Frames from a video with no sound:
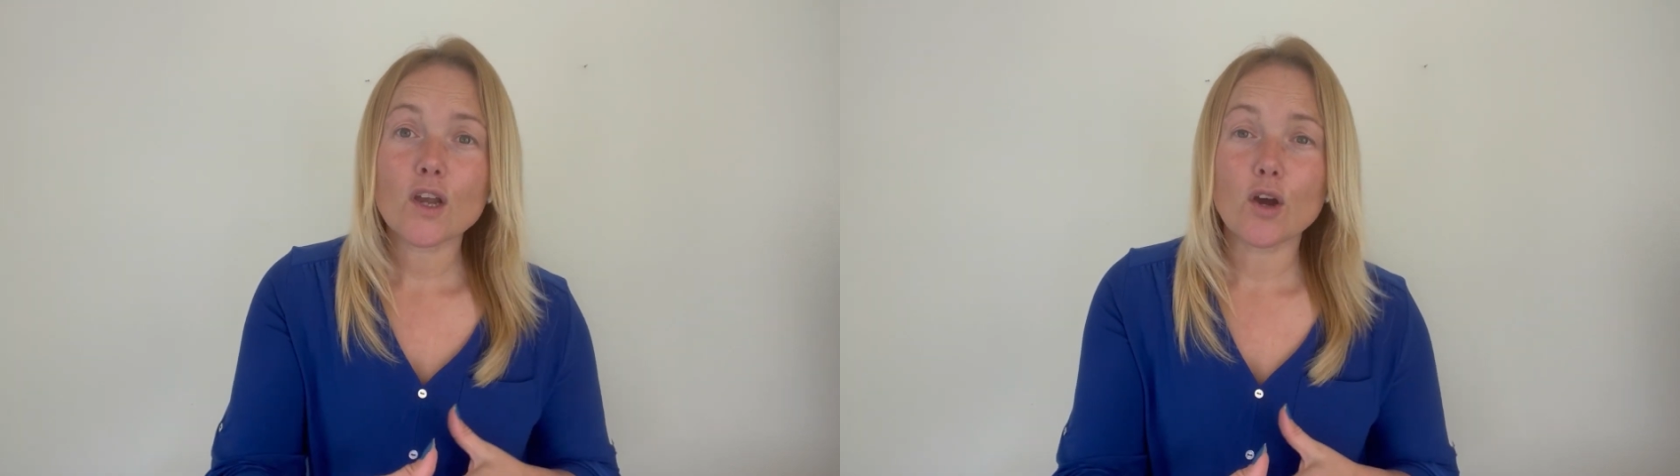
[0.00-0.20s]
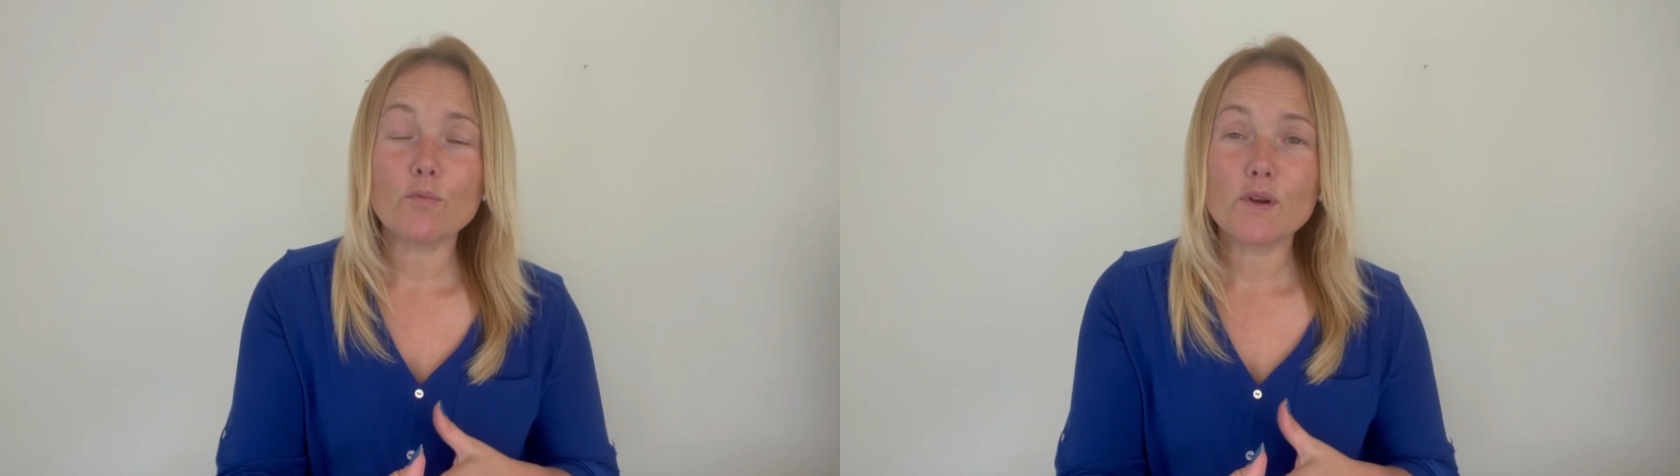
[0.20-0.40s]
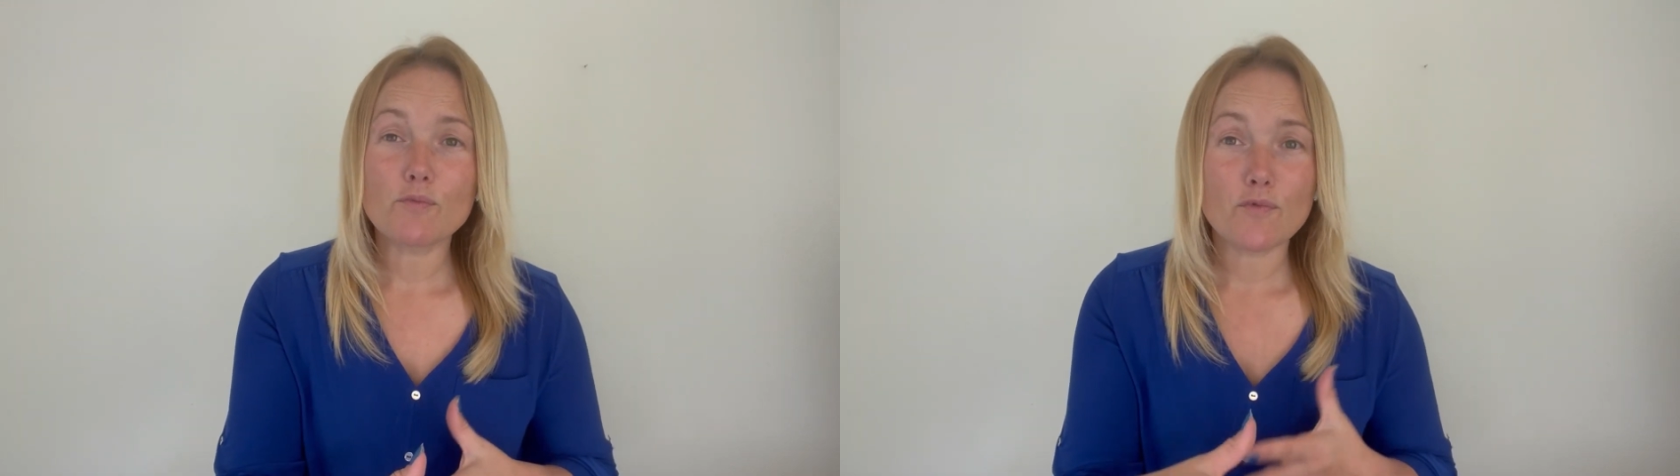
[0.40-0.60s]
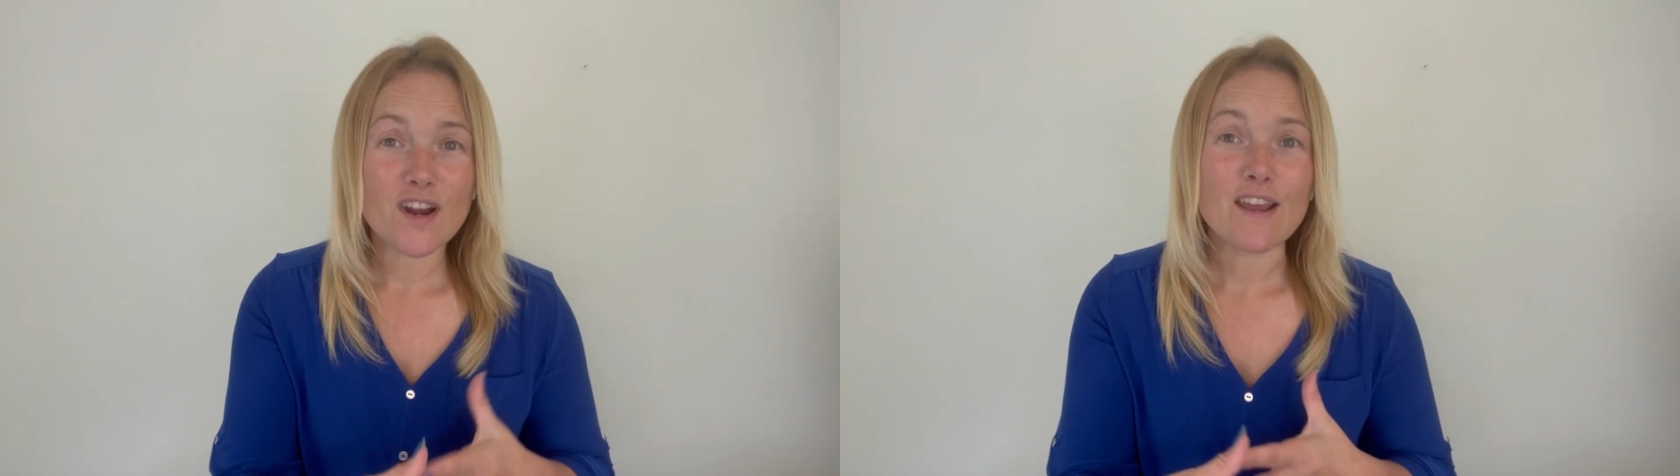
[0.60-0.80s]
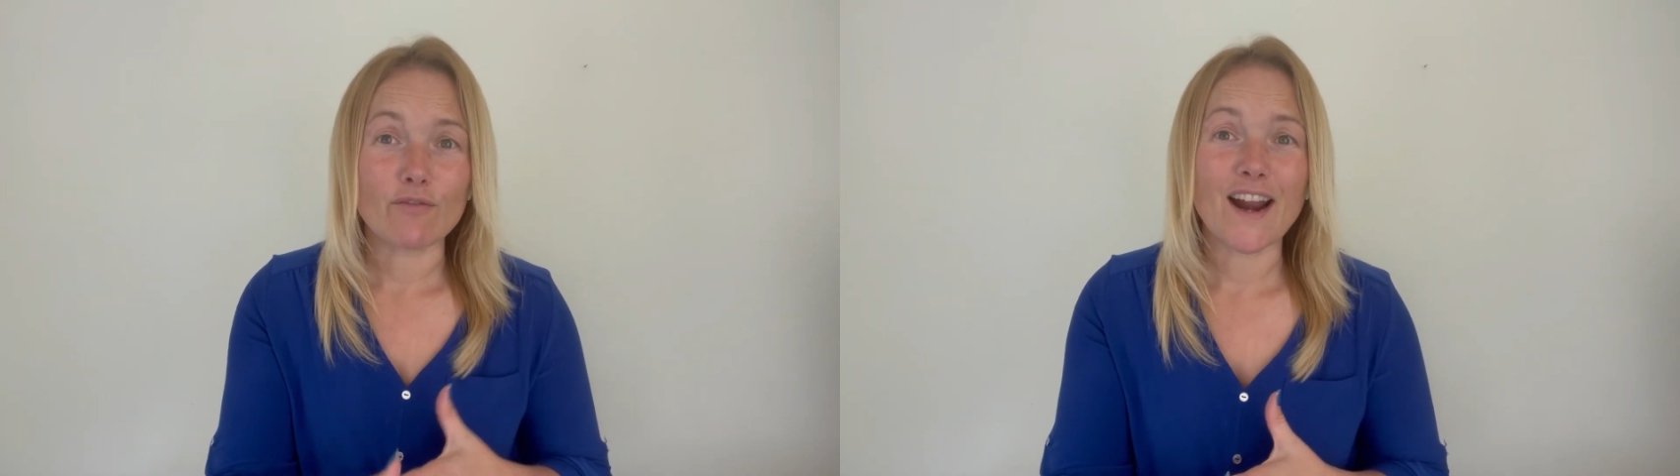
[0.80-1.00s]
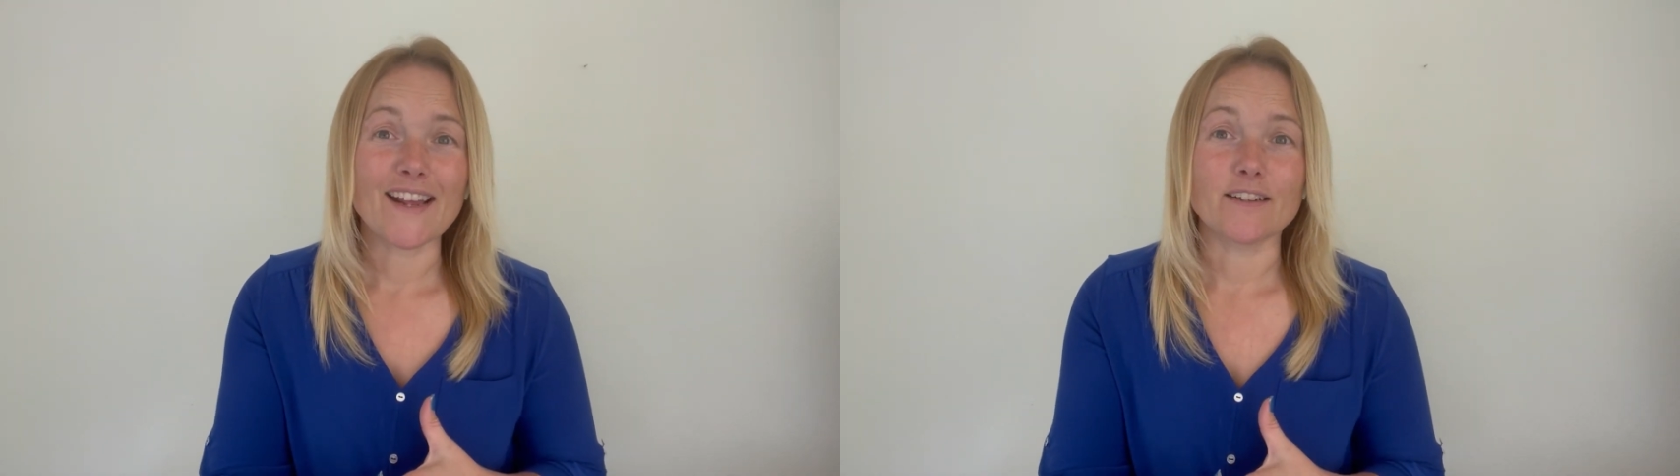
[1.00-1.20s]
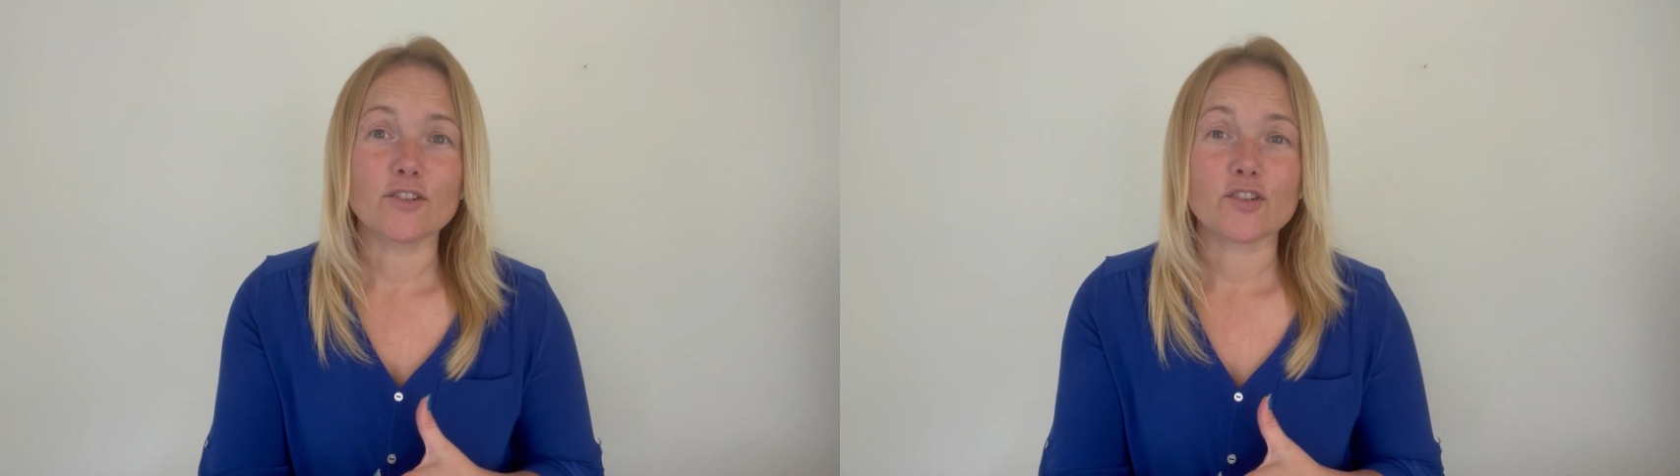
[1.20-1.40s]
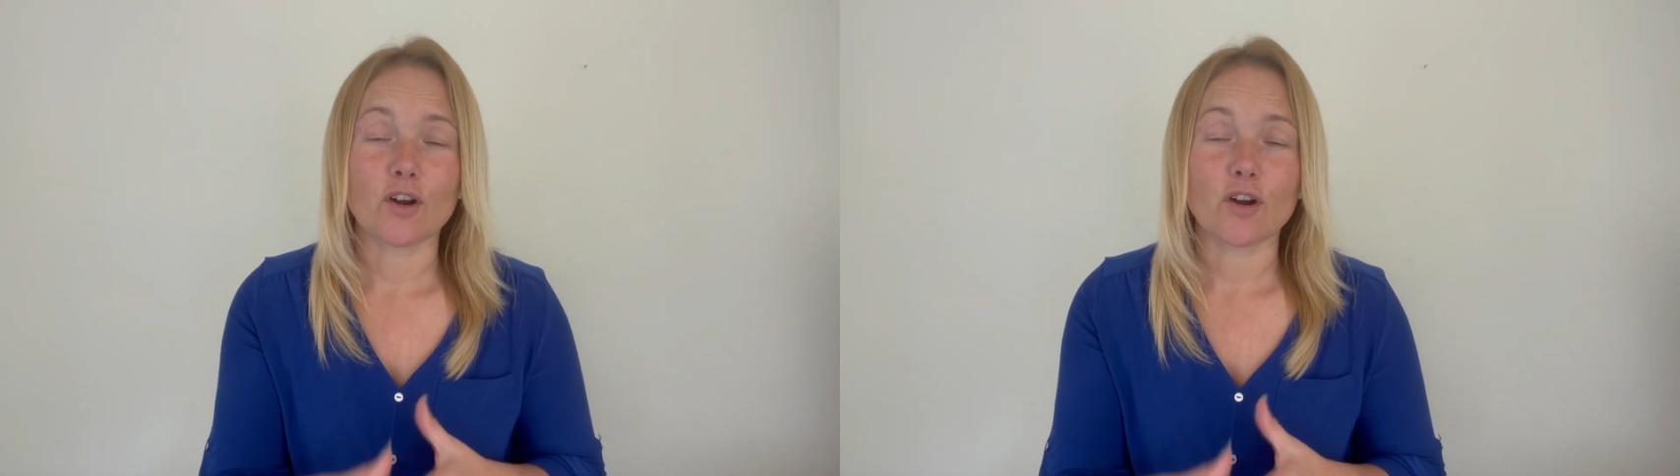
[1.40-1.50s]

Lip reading: Can we rearrange?